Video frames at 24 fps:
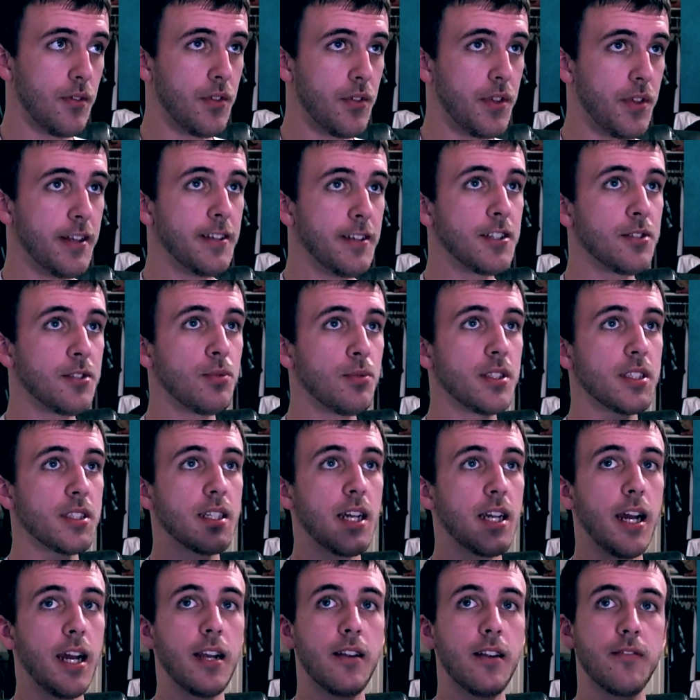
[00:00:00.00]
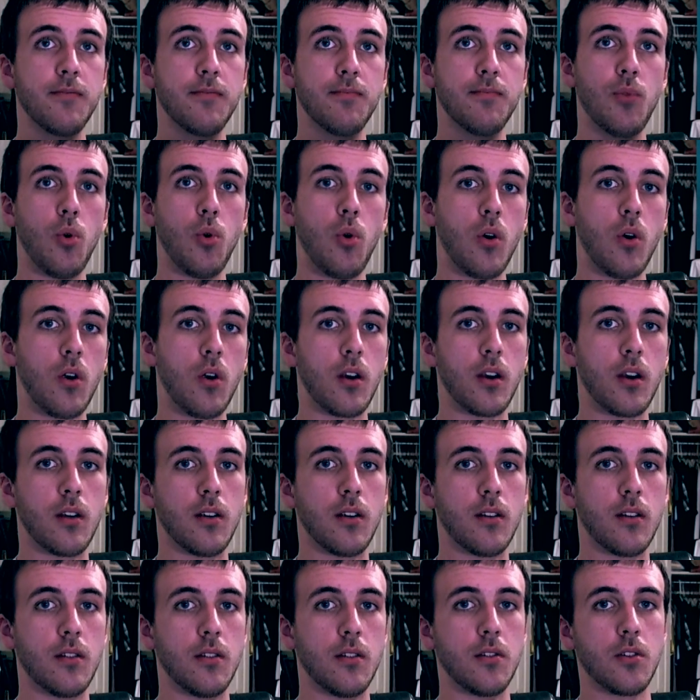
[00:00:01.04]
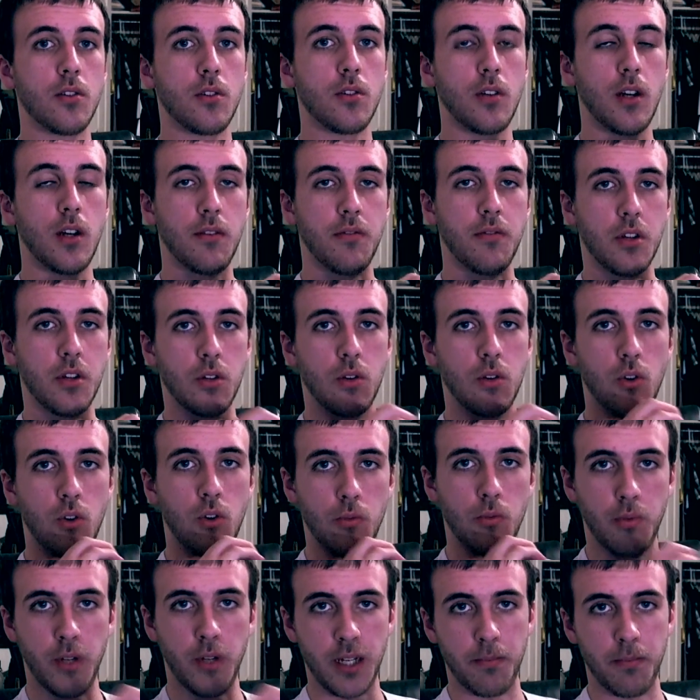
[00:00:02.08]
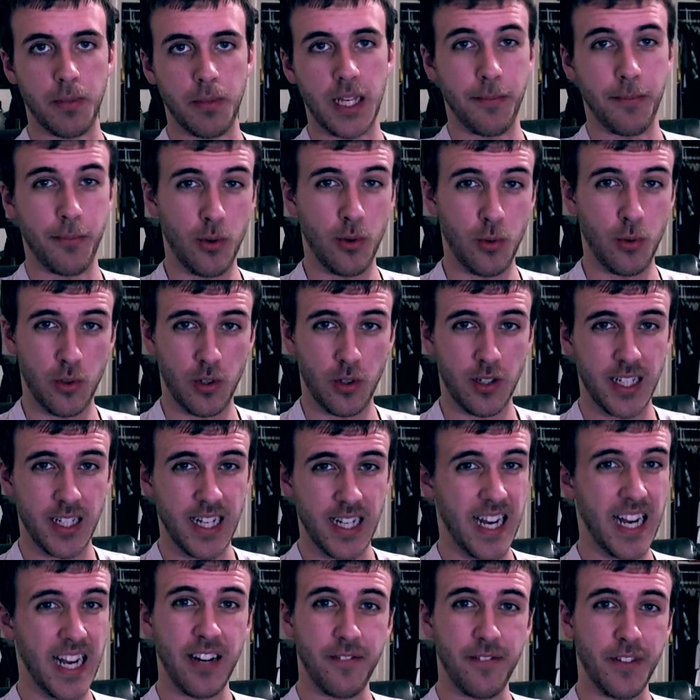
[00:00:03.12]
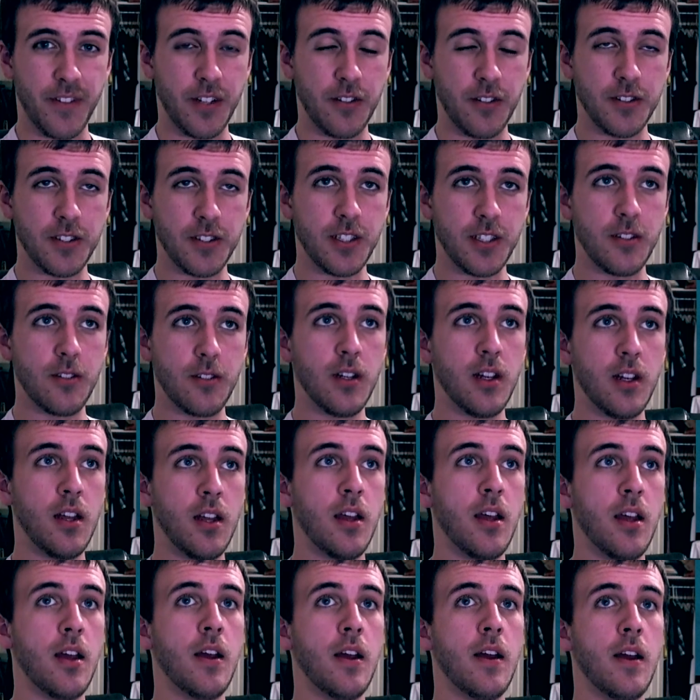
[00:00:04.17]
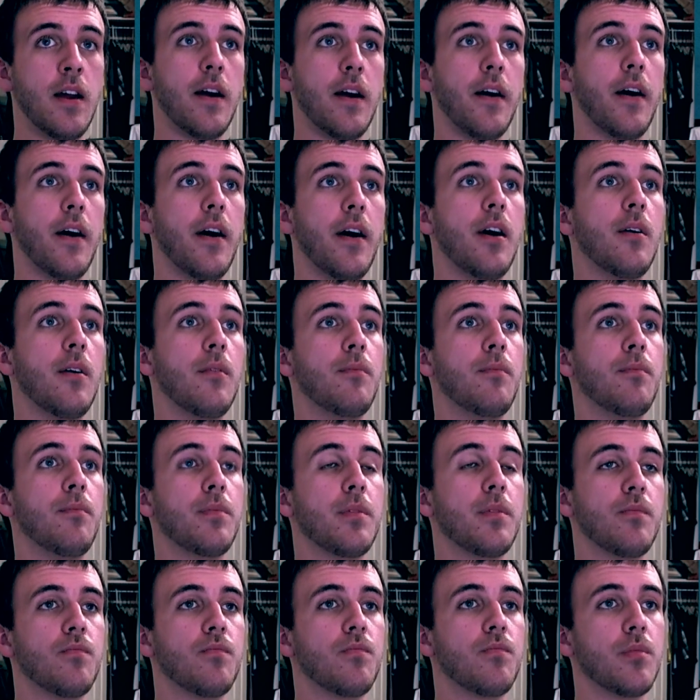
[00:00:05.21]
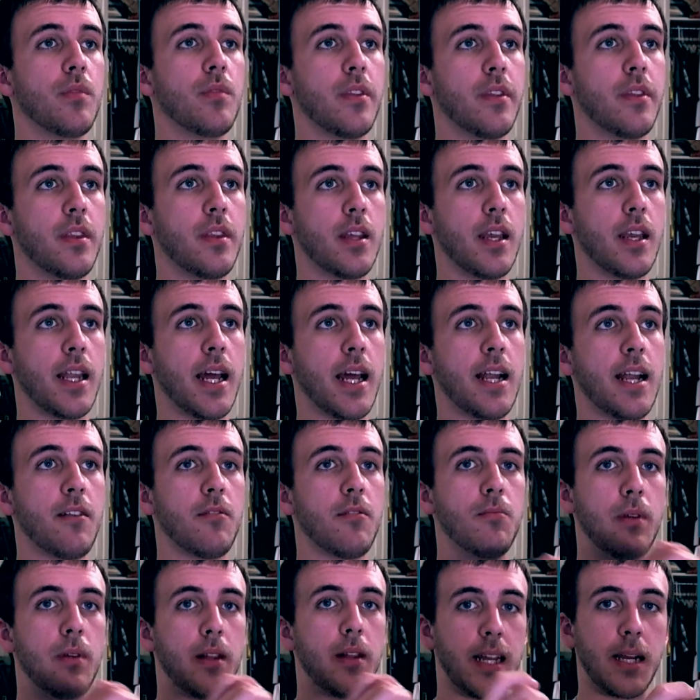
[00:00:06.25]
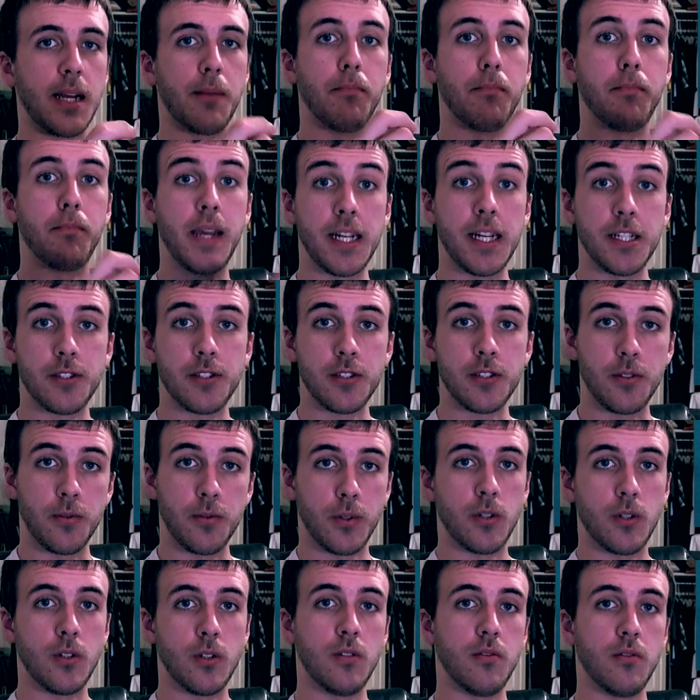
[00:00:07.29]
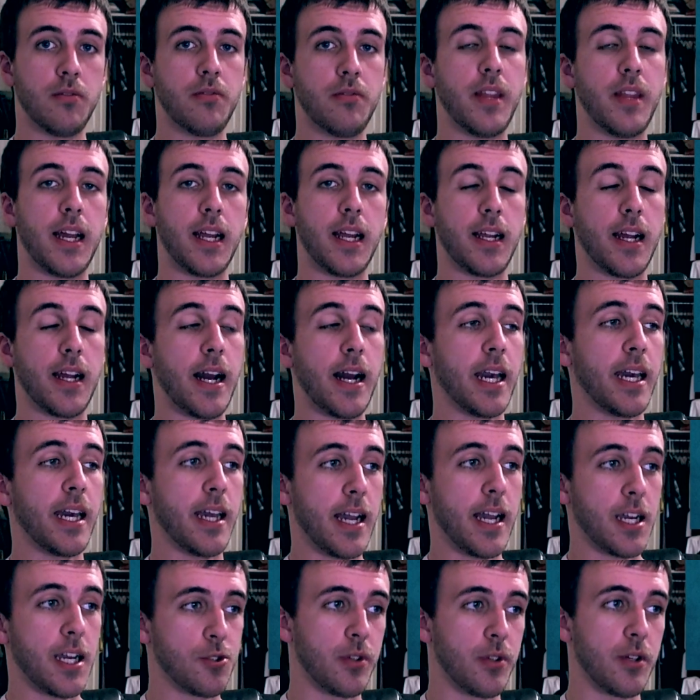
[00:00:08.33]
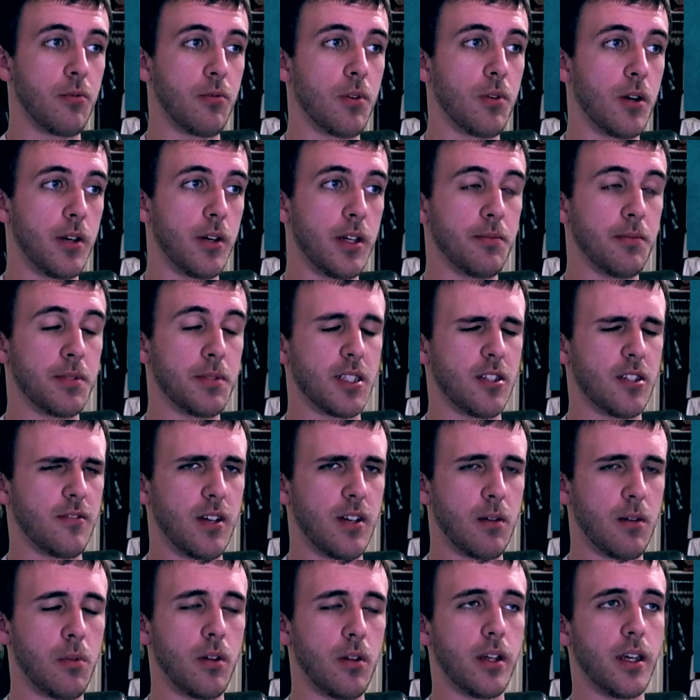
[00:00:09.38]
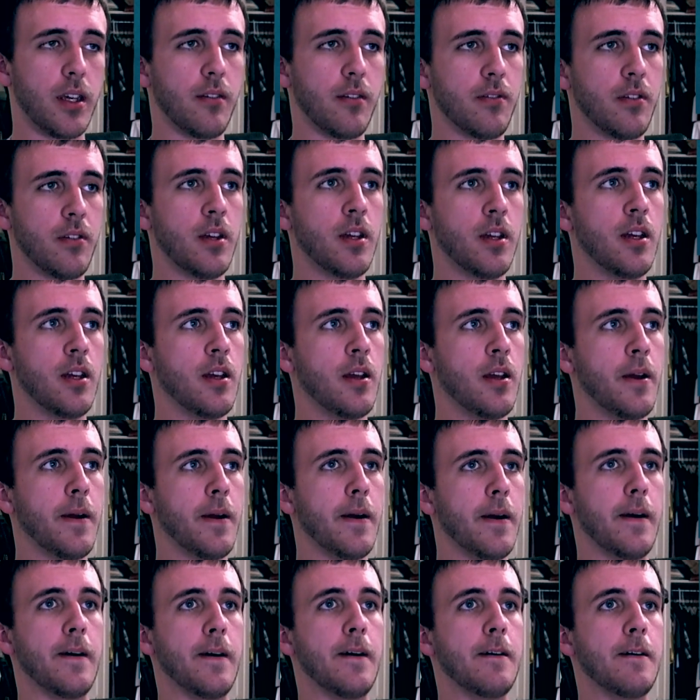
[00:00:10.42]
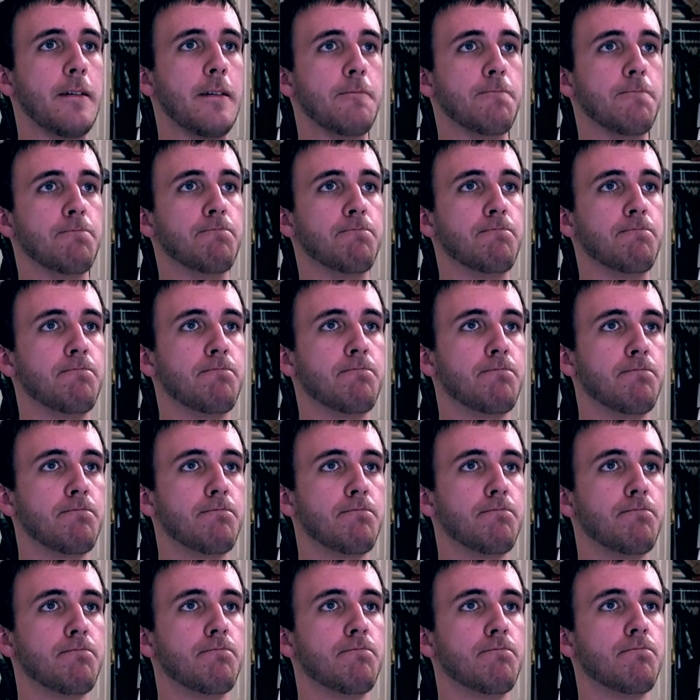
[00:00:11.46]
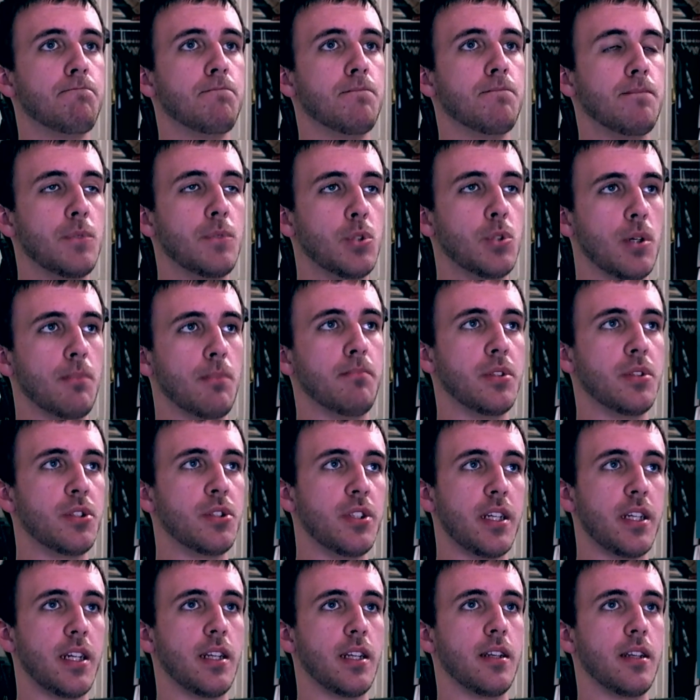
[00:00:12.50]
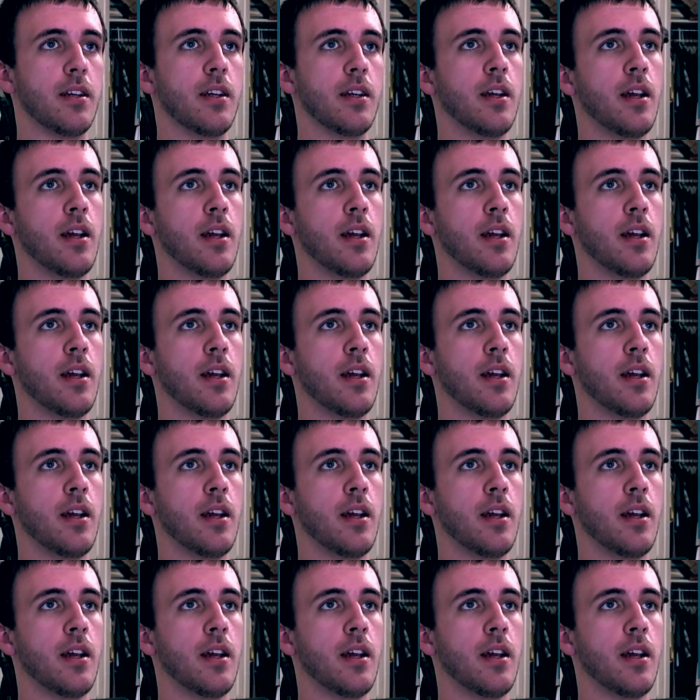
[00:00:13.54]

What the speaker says: This was kind of more of the Coldplay people were kind of used to. It had a bass groove that guy actually wrote himself, I believe. Drum machine.